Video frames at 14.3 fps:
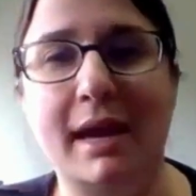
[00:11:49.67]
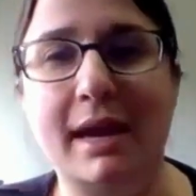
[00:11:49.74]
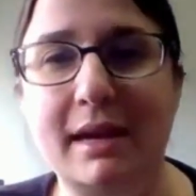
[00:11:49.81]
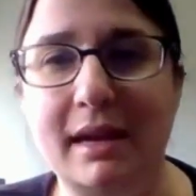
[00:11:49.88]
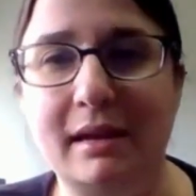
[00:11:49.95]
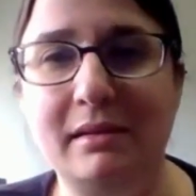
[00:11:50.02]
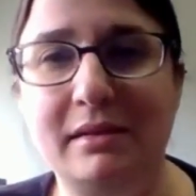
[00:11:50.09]

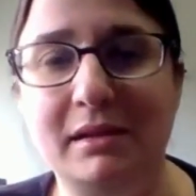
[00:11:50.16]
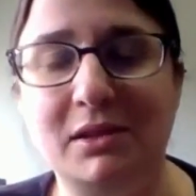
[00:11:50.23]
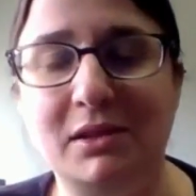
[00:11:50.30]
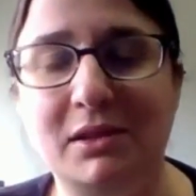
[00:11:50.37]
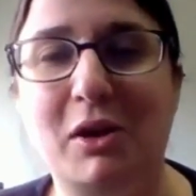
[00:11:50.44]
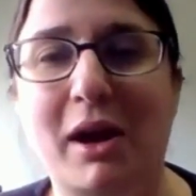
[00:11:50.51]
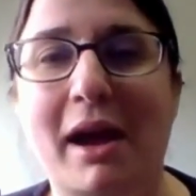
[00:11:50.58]
designing
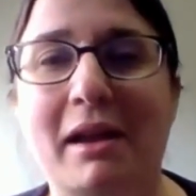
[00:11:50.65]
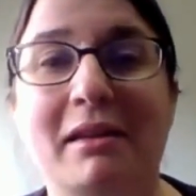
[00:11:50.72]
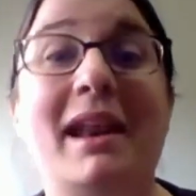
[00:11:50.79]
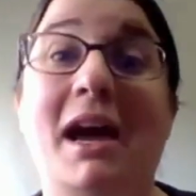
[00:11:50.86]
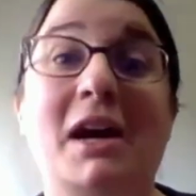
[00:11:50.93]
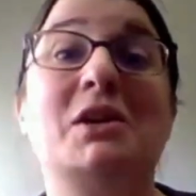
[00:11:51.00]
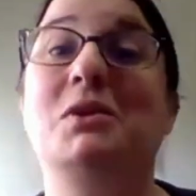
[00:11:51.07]
the
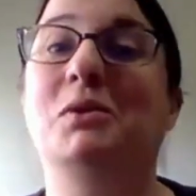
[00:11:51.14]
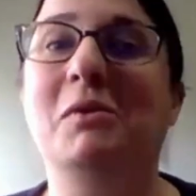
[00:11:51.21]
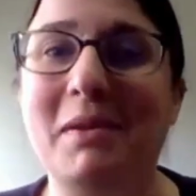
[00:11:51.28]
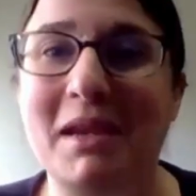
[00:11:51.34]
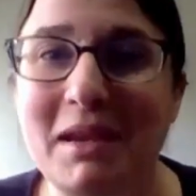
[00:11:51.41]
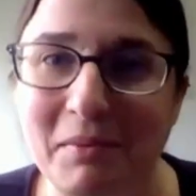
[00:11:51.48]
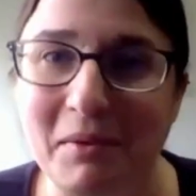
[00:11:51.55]
trial in
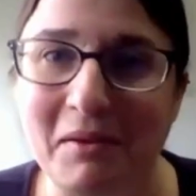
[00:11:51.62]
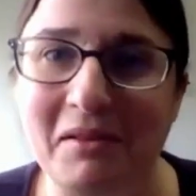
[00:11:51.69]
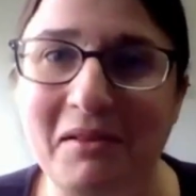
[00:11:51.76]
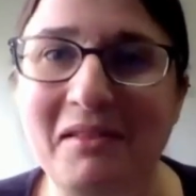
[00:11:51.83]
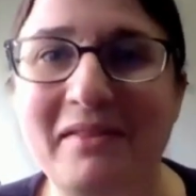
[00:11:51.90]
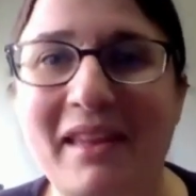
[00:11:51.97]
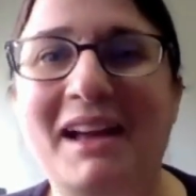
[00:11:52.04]
actual
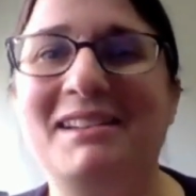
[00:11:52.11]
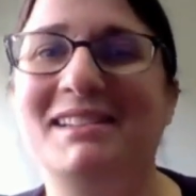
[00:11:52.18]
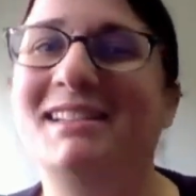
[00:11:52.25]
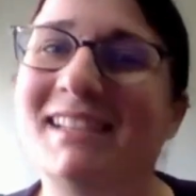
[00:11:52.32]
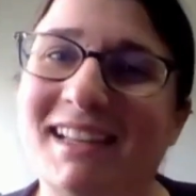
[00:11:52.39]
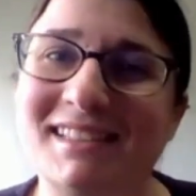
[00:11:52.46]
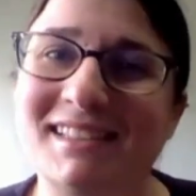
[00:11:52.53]
people, not
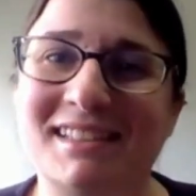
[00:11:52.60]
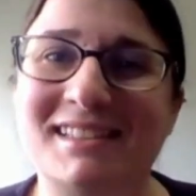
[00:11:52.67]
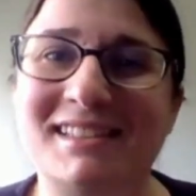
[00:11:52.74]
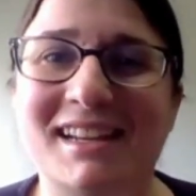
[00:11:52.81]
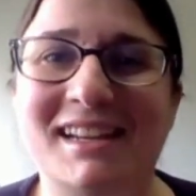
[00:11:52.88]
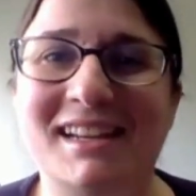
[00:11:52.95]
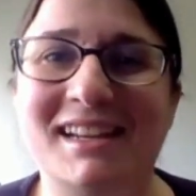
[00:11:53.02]
just cells in
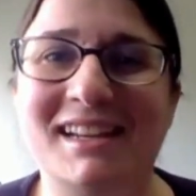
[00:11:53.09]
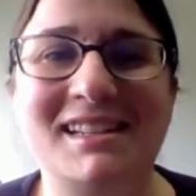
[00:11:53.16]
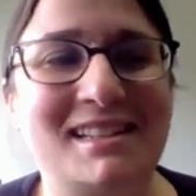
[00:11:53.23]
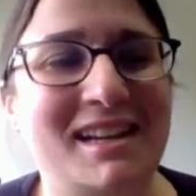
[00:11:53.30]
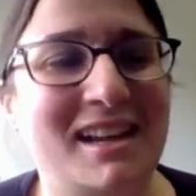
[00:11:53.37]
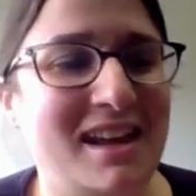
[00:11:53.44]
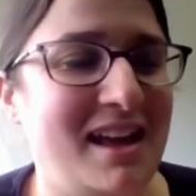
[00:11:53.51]
a
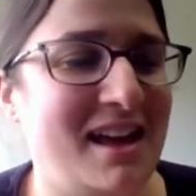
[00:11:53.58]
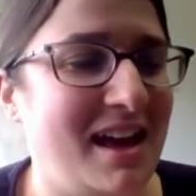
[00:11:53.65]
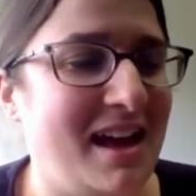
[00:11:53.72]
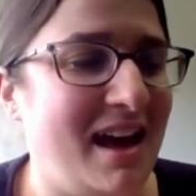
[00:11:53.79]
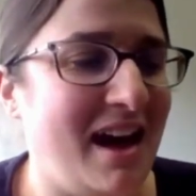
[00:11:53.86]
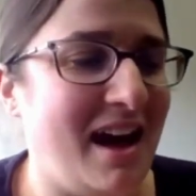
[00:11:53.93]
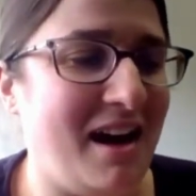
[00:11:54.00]
dish.
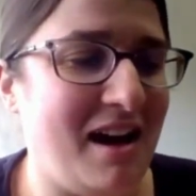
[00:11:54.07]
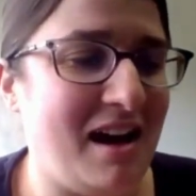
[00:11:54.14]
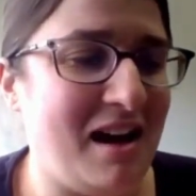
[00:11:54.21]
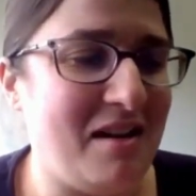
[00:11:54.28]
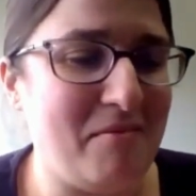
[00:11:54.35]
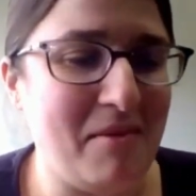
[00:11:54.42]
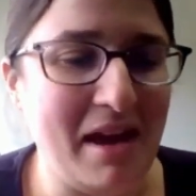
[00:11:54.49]

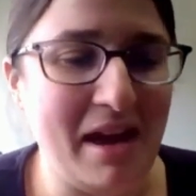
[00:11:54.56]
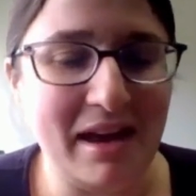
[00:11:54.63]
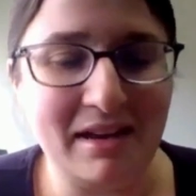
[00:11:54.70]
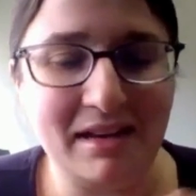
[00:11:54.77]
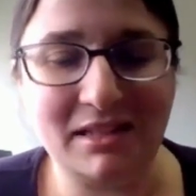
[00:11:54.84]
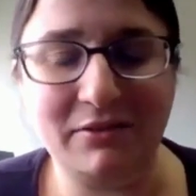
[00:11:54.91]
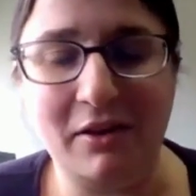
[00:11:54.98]
Um,
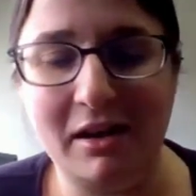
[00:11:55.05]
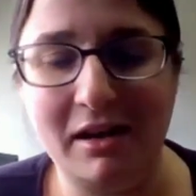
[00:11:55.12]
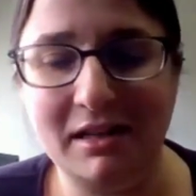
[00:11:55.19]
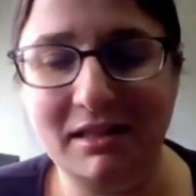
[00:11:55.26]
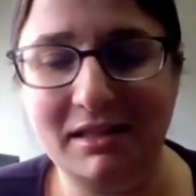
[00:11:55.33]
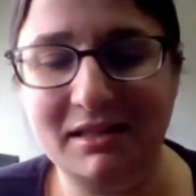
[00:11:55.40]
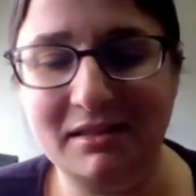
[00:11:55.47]
and as far
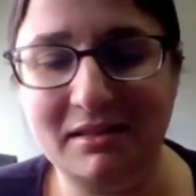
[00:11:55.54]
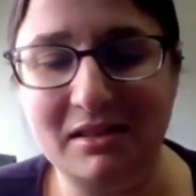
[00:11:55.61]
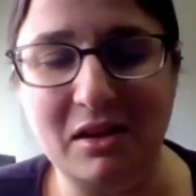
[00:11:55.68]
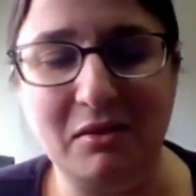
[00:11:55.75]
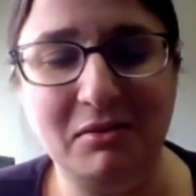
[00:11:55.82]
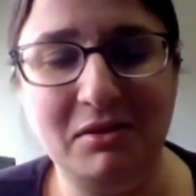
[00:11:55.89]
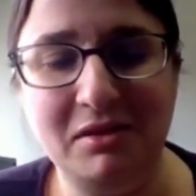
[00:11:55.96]
as, you
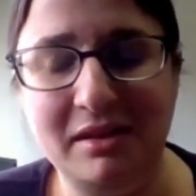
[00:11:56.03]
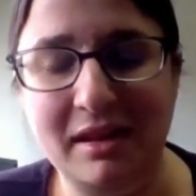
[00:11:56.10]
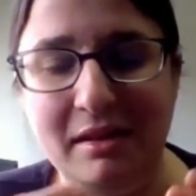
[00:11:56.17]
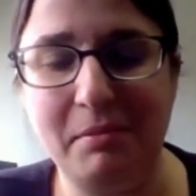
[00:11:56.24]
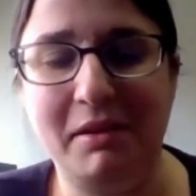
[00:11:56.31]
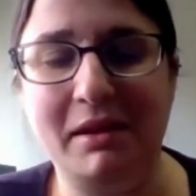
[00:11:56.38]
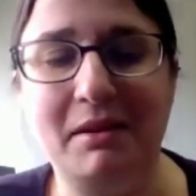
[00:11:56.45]
know, the
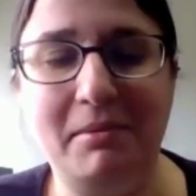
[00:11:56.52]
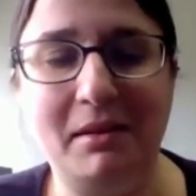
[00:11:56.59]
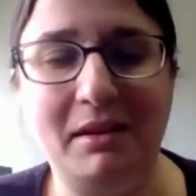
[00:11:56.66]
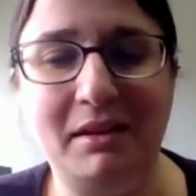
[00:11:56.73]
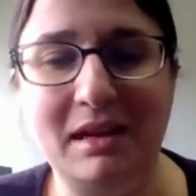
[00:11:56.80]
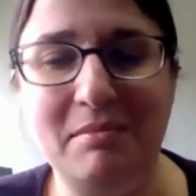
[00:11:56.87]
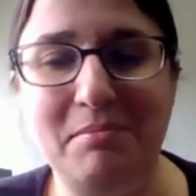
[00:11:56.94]

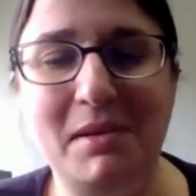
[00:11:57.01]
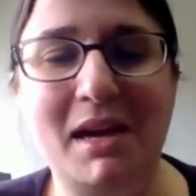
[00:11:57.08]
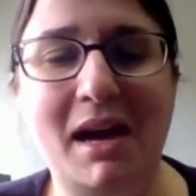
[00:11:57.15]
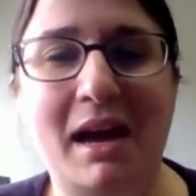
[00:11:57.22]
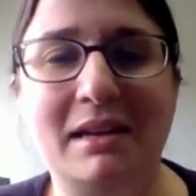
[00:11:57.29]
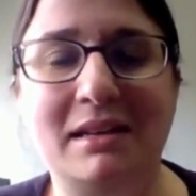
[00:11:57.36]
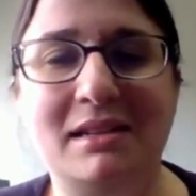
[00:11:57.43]
applicability
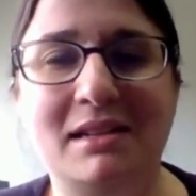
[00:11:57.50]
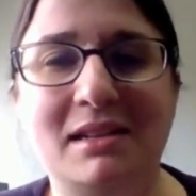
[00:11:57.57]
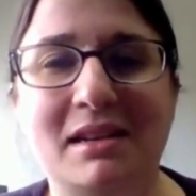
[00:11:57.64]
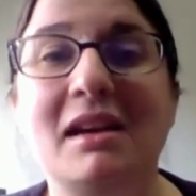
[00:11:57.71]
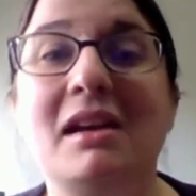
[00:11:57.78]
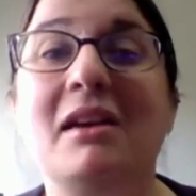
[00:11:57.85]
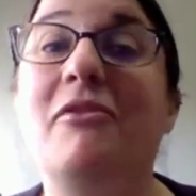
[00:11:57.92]
beyond
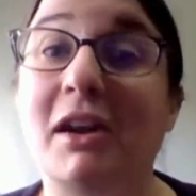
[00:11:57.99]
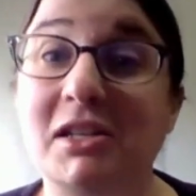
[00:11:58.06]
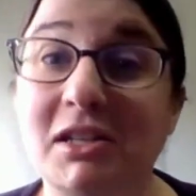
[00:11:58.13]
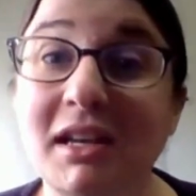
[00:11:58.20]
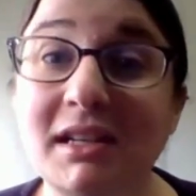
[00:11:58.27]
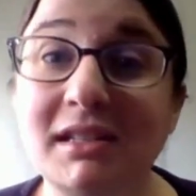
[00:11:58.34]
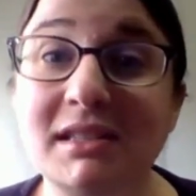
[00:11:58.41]

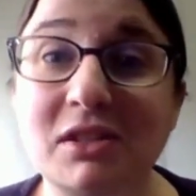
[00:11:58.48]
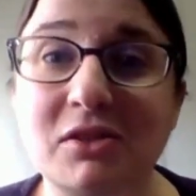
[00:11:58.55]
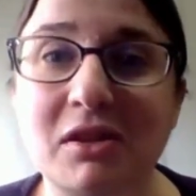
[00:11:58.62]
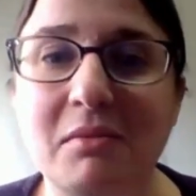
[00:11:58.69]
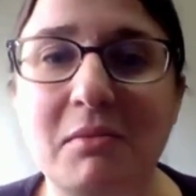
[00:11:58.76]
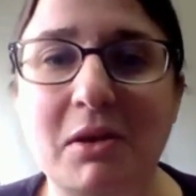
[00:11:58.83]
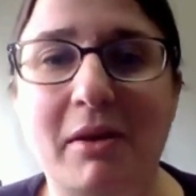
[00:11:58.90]
Fragile X
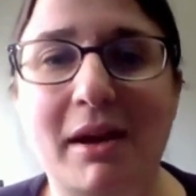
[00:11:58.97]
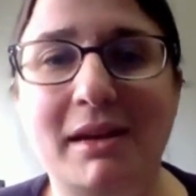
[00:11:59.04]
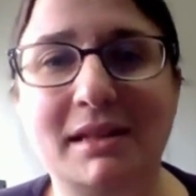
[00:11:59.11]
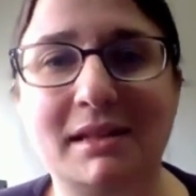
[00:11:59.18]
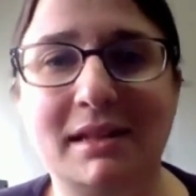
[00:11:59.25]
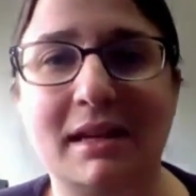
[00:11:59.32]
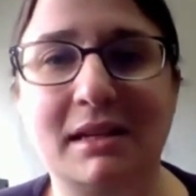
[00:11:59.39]
syndrome, you know,
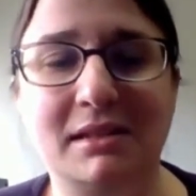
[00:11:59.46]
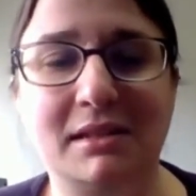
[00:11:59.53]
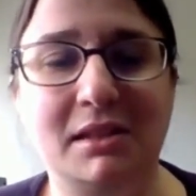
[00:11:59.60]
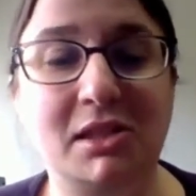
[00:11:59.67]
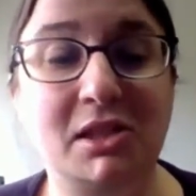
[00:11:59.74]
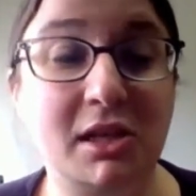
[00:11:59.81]
as I said, it's a